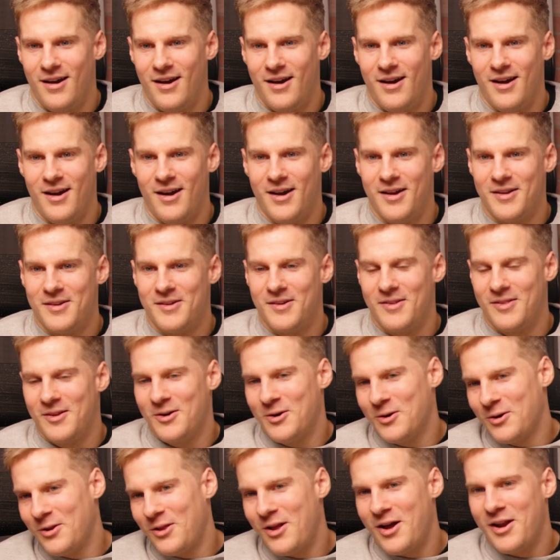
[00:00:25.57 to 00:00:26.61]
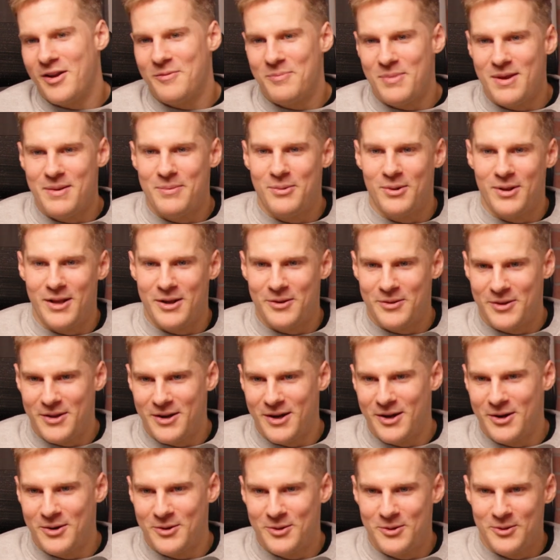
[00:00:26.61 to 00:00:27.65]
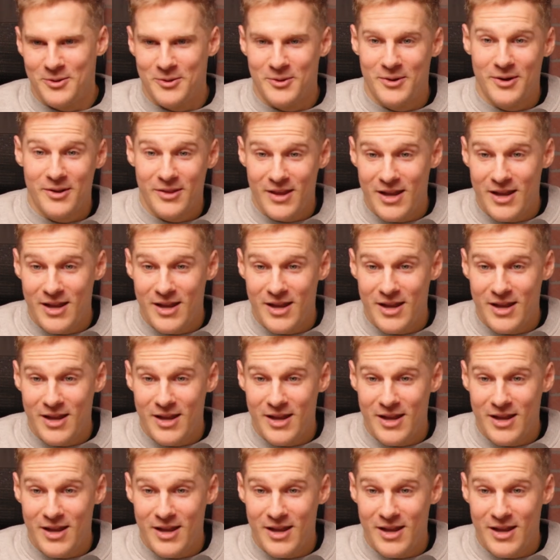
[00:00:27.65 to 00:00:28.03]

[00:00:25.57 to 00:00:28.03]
There are a lot of people out there who